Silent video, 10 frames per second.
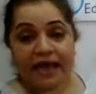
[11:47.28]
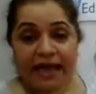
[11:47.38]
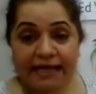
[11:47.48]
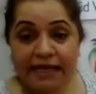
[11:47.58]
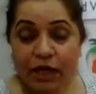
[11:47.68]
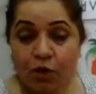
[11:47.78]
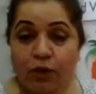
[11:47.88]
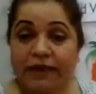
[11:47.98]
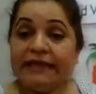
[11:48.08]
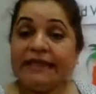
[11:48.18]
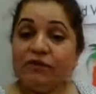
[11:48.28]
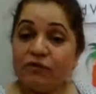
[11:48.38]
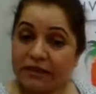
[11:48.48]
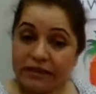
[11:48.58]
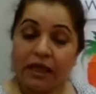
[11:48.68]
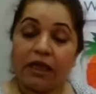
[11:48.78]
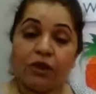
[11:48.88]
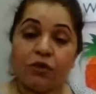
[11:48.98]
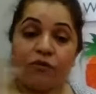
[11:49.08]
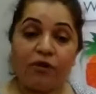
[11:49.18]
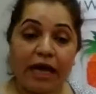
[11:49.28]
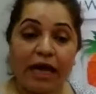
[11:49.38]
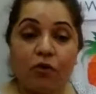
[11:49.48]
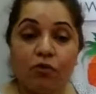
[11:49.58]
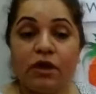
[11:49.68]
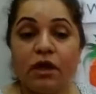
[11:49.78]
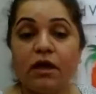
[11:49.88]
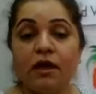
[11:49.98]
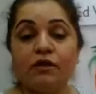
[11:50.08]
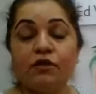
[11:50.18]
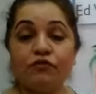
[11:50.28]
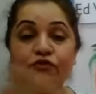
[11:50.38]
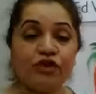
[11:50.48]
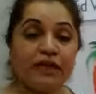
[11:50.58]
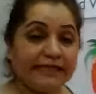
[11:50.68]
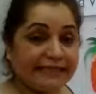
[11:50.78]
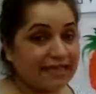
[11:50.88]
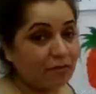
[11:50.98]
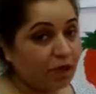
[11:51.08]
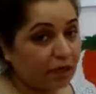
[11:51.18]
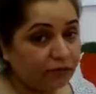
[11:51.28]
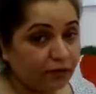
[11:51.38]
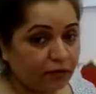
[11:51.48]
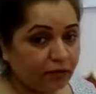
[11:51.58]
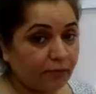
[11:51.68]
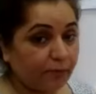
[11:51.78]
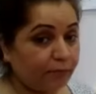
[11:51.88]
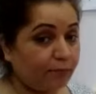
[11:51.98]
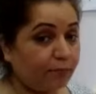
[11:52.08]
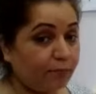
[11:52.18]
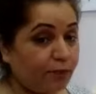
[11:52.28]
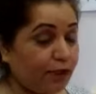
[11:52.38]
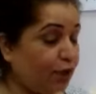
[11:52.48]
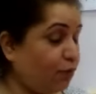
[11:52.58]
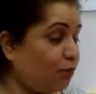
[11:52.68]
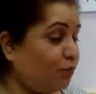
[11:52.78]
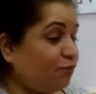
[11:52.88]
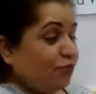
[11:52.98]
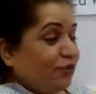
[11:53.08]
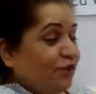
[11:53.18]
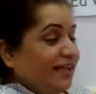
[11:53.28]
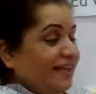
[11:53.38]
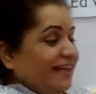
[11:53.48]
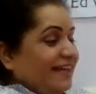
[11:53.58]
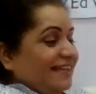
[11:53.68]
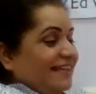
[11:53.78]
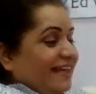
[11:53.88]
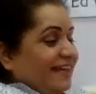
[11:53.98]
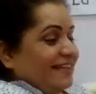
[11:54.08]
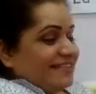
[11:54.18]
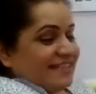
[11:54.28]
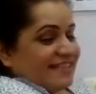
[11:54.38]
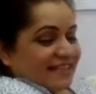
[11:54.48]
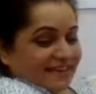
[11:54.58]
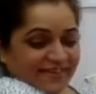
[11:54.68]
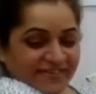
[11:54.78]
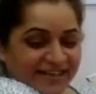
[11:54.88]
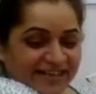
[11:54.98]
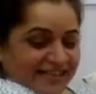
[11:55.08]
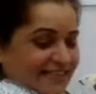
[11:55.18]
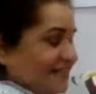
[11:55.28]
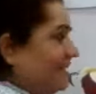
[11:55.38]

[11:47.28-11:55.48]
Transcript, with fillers: And we can even look around, uh, look for like some other beautiful things, right?